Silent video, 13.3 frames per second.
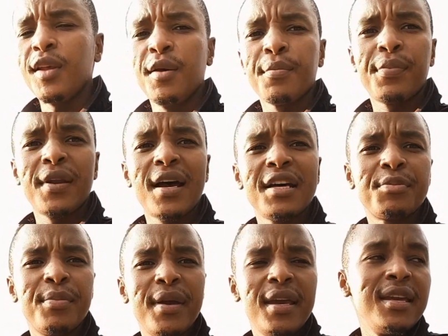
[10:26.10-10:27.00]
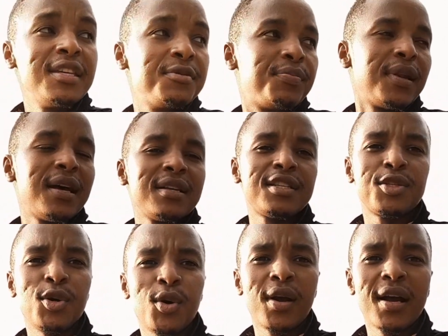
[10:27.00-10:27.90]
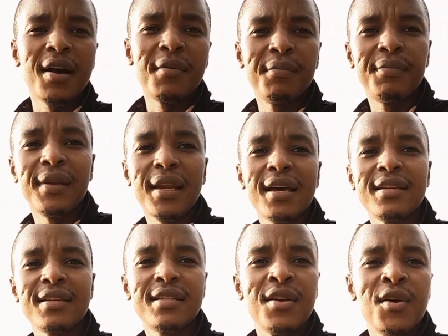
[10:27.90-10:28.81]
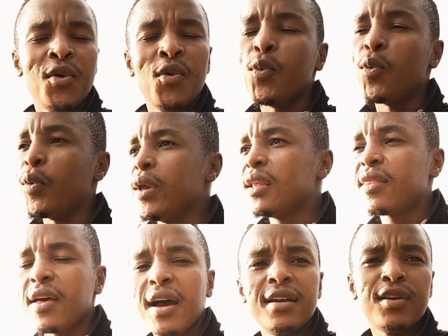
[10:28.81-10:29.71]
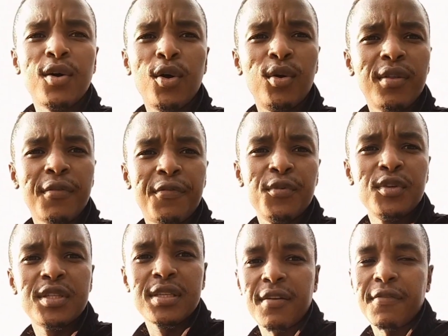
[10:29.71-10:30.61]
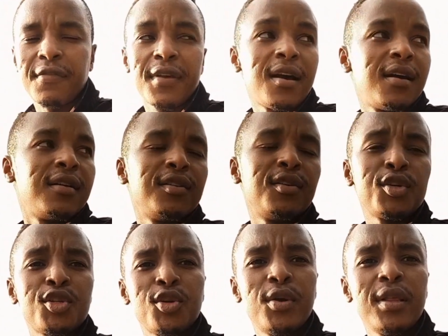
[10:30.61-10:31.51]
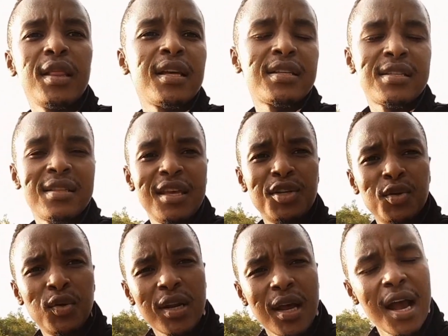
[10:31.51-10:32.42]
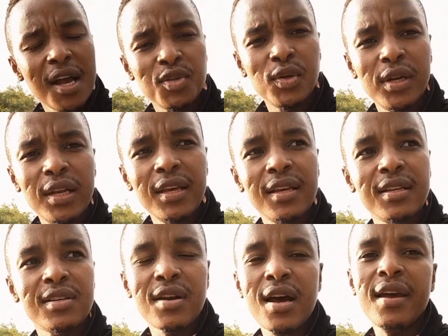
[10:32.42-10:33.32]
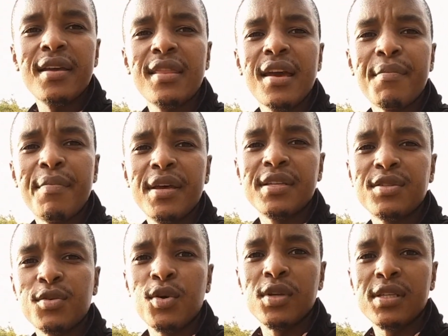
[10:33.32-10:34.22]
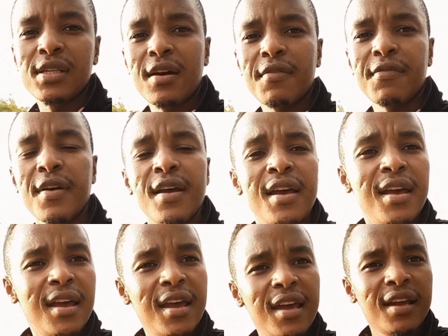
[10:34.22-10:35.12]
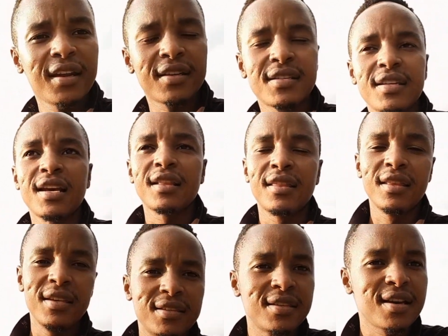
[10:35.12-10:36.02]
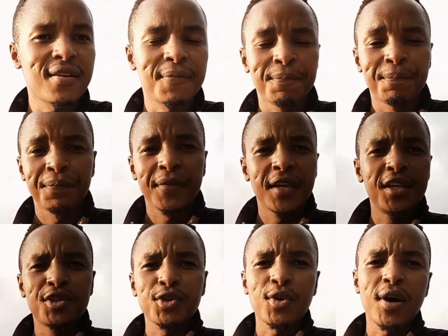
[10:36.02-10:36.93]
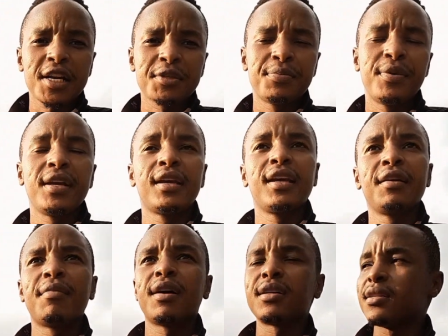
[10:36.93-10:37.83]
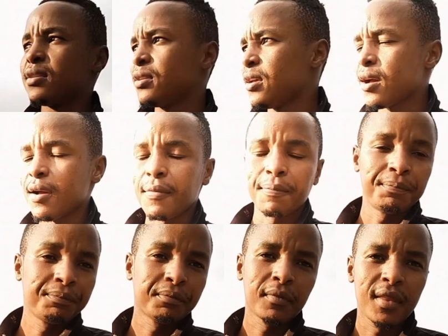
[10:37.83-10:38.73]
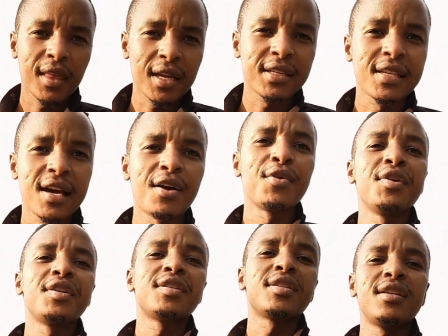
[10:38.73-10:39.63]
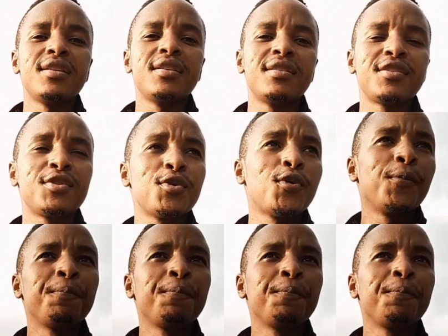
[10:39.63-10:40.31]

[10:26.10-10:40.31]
plant maize plant sorghum plant wheat and all the food stuff yeah not knowing that they should actually try their best to conserve areas like this yeah it's so heartbreaking but yeah that's how it is so